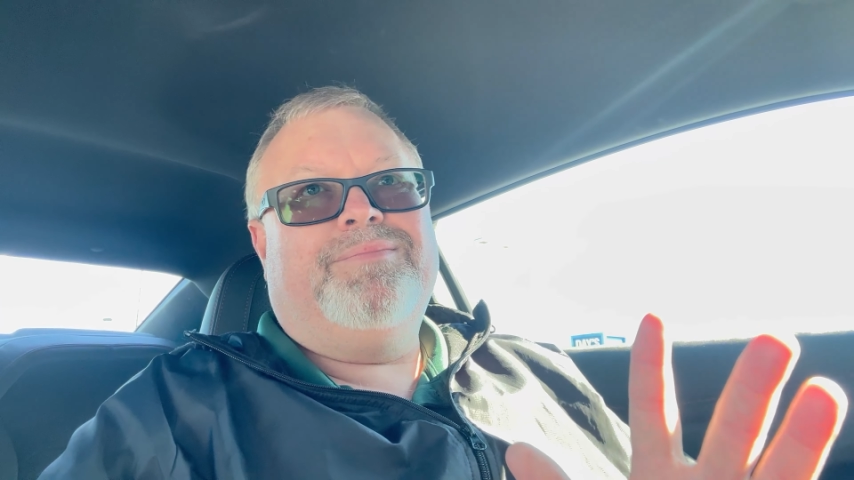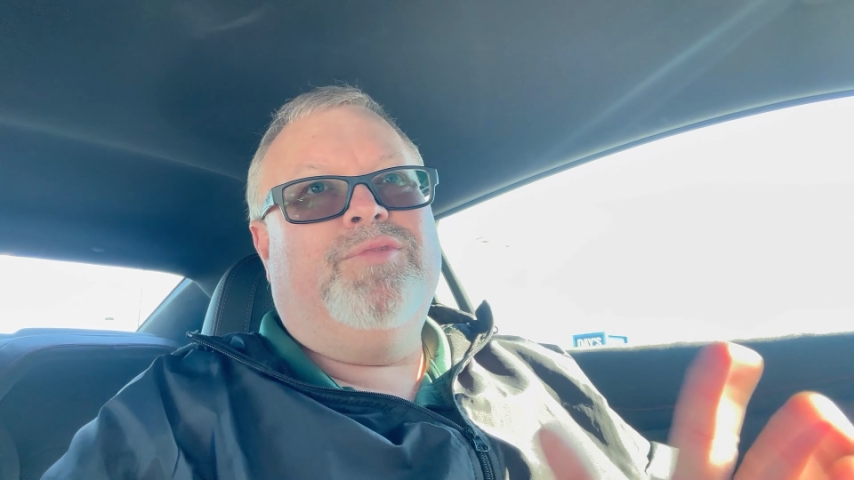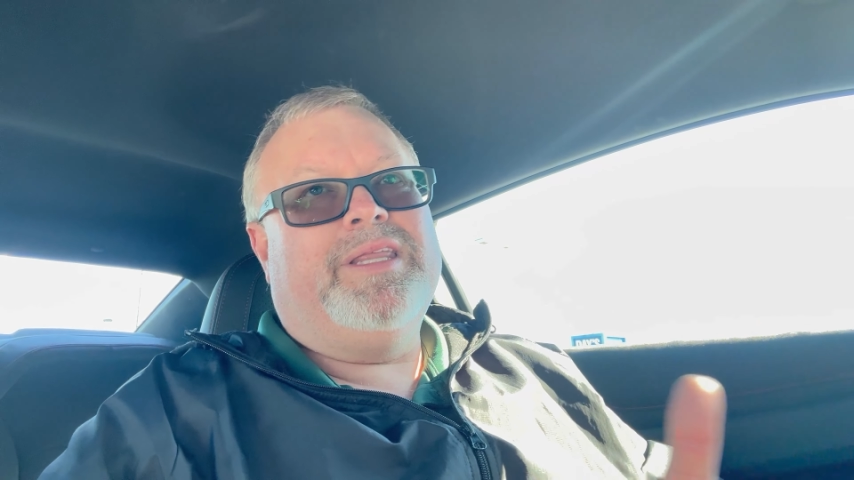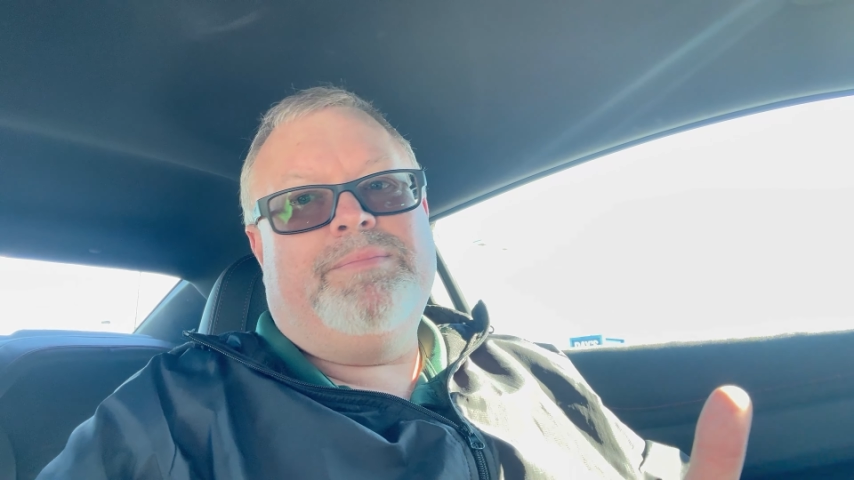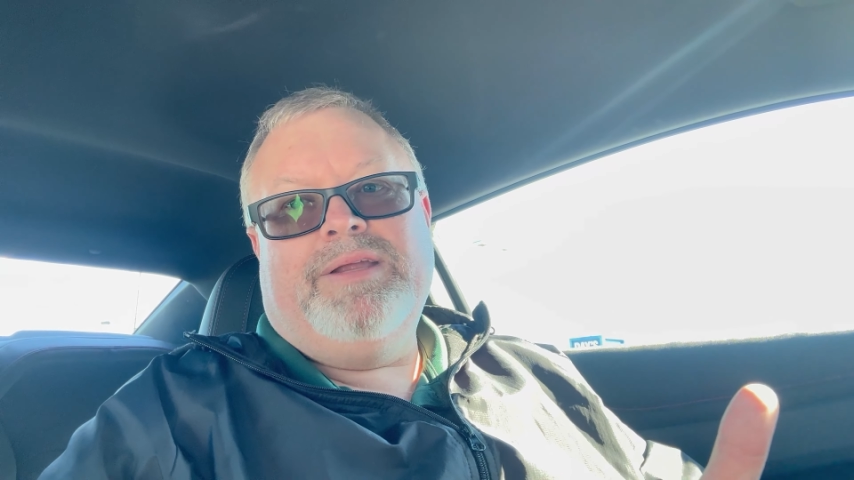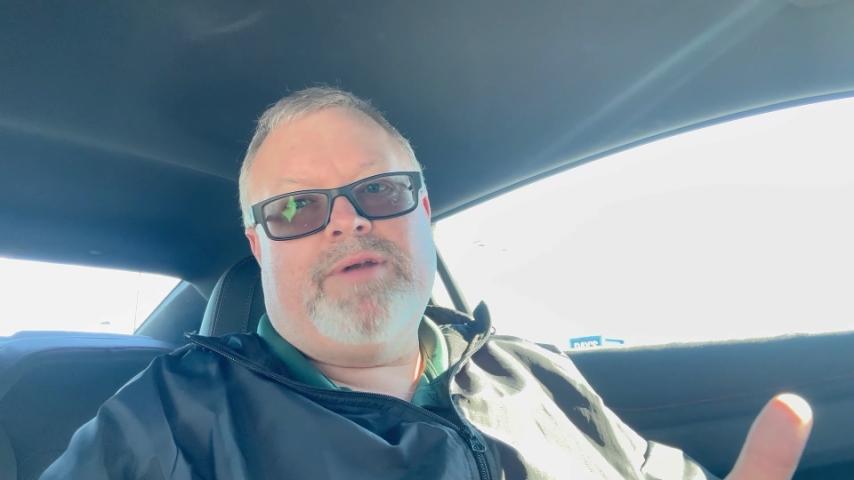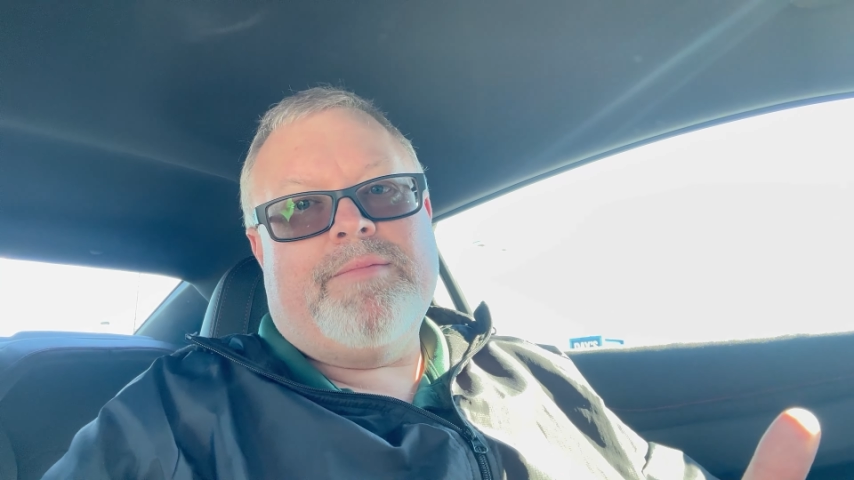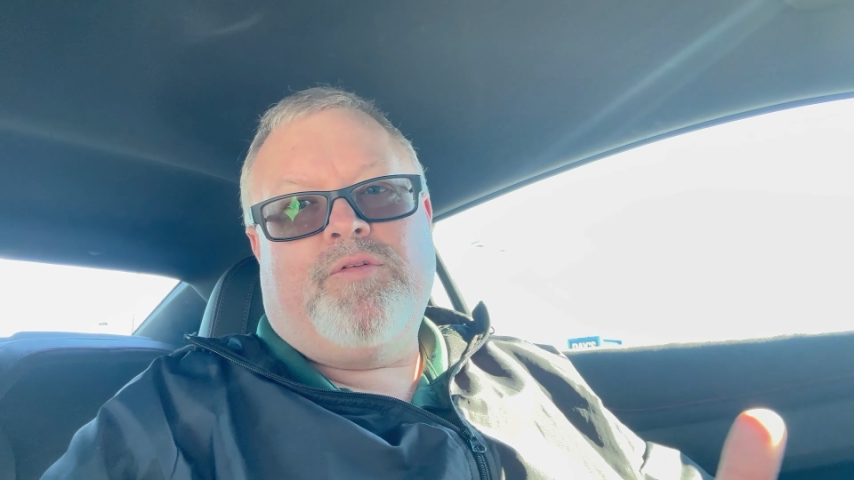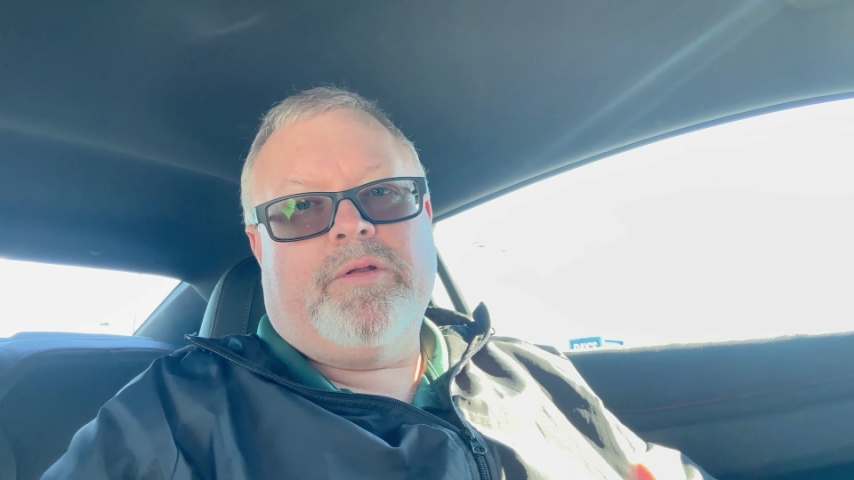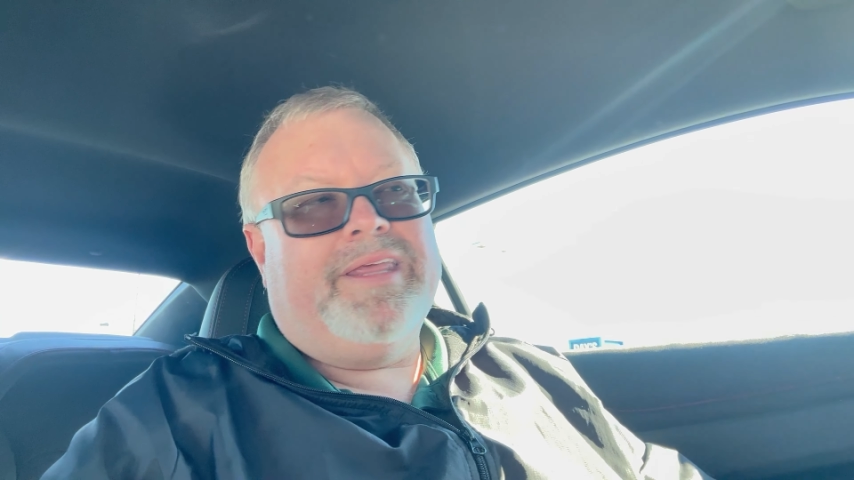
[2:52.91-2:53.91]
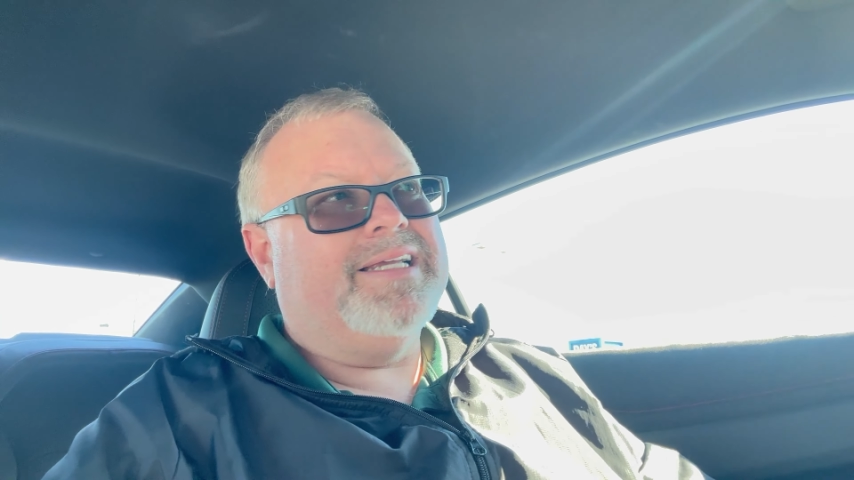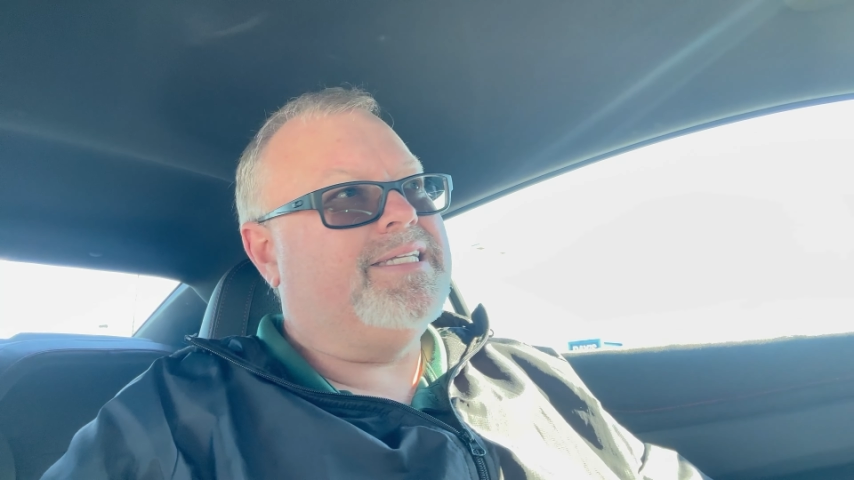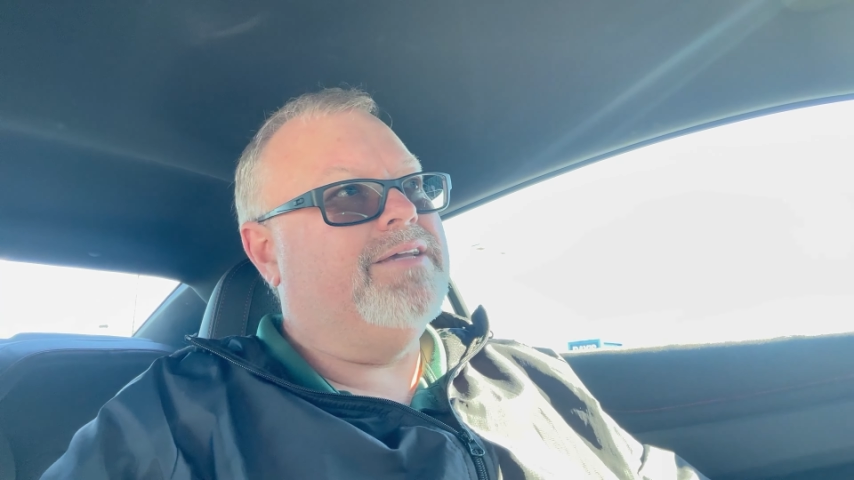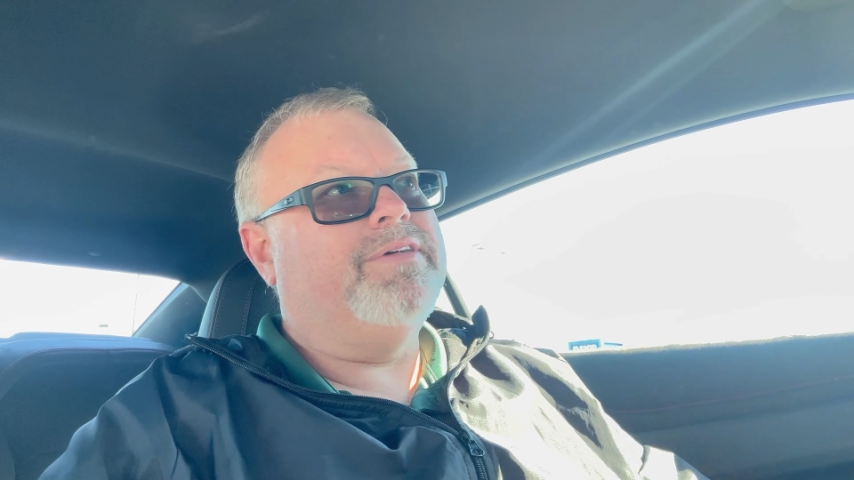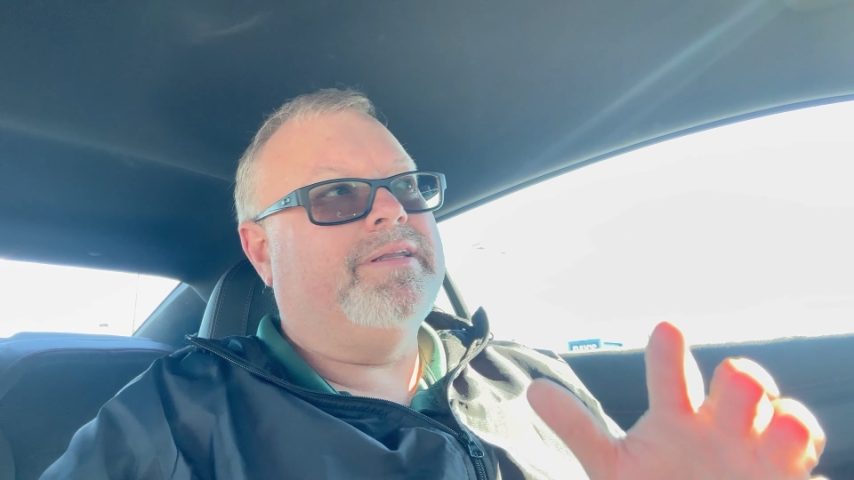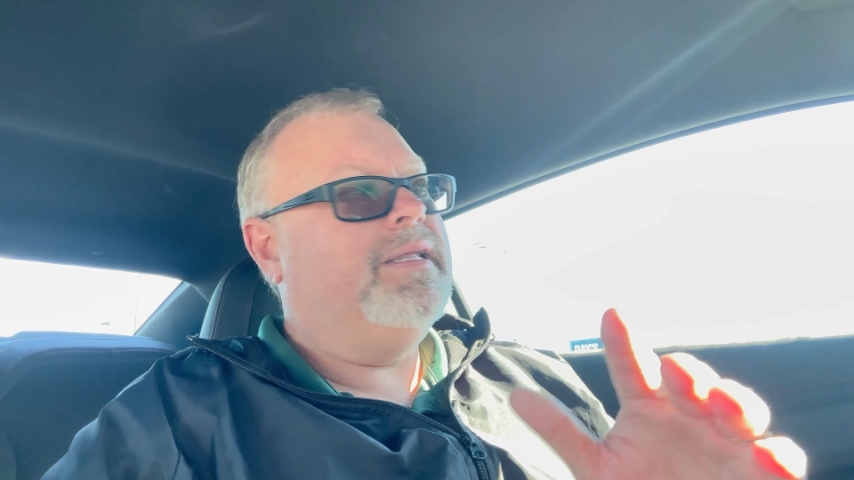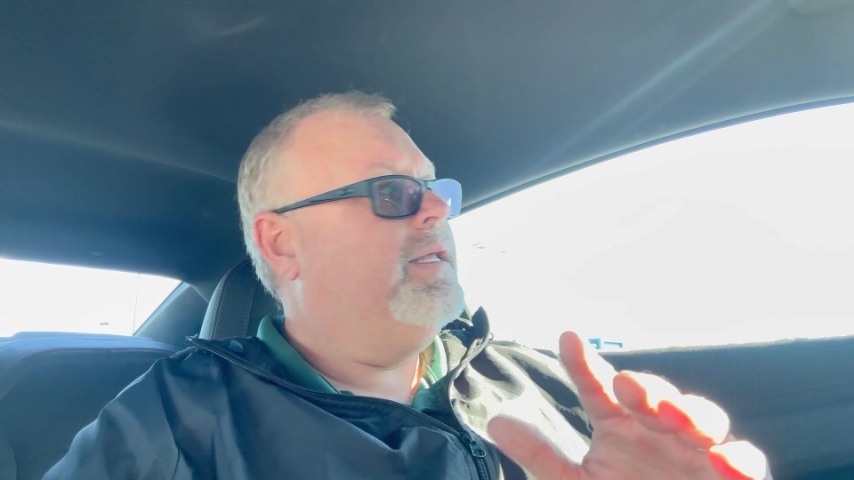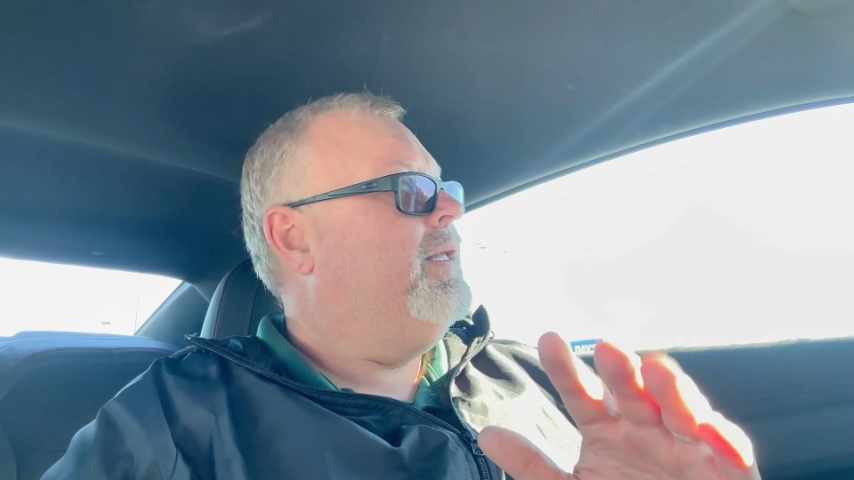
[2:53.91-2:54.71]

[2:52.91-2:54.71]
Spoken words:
with it being right before Thanksgiving,